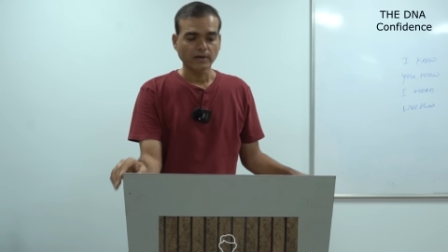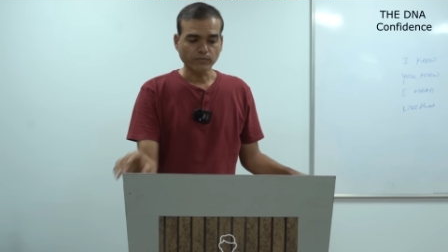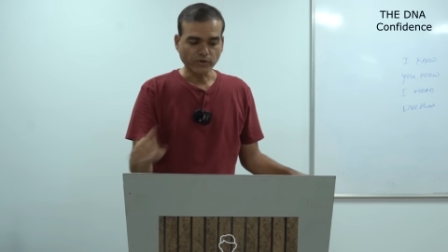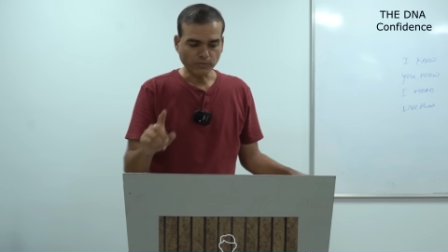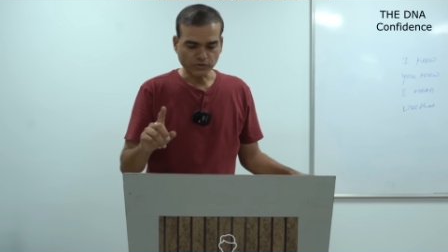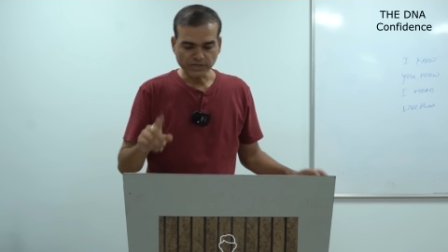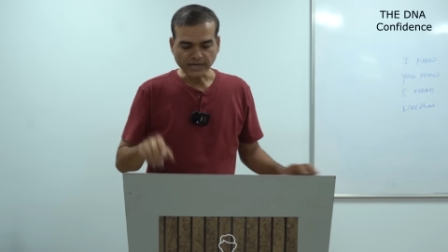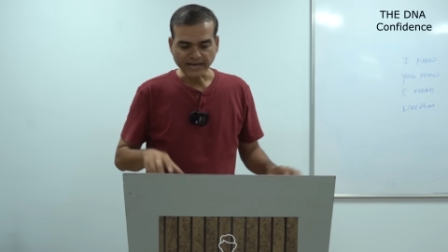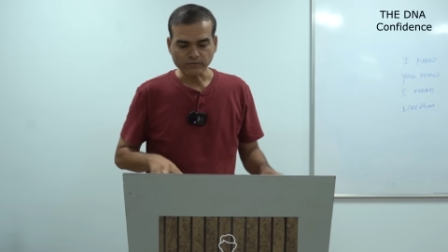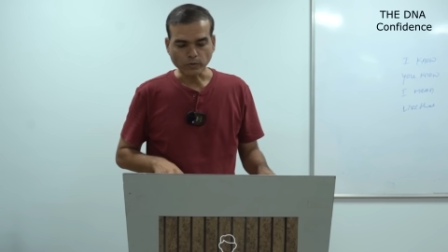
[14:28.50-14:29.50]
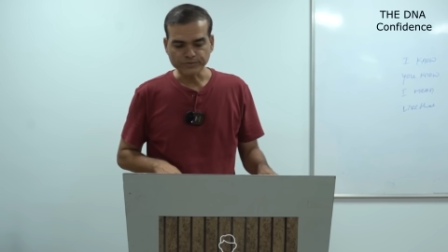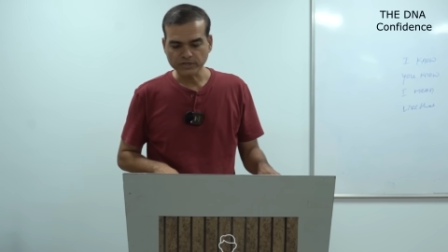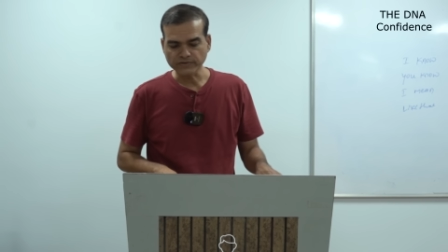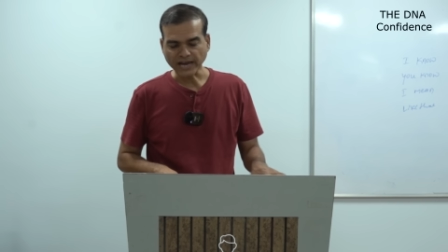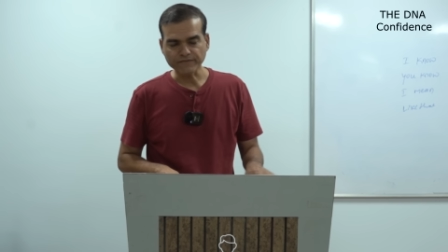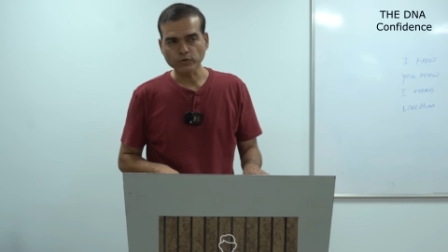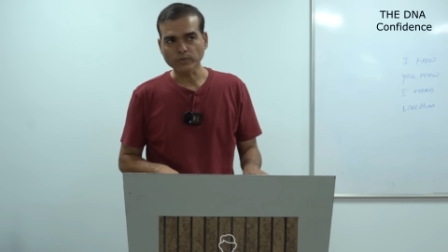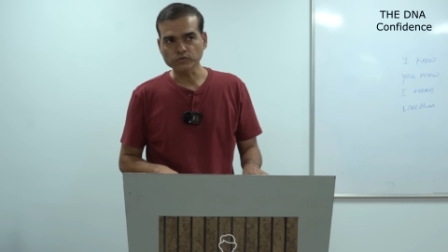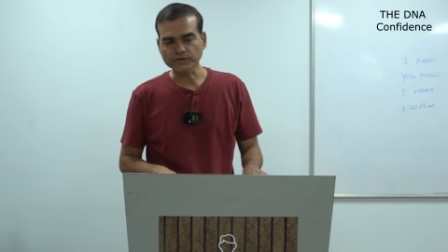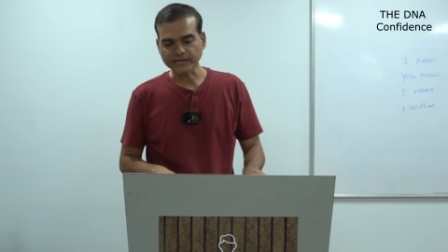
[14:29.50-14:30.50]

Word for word: And one more thing I have observed, have you observed,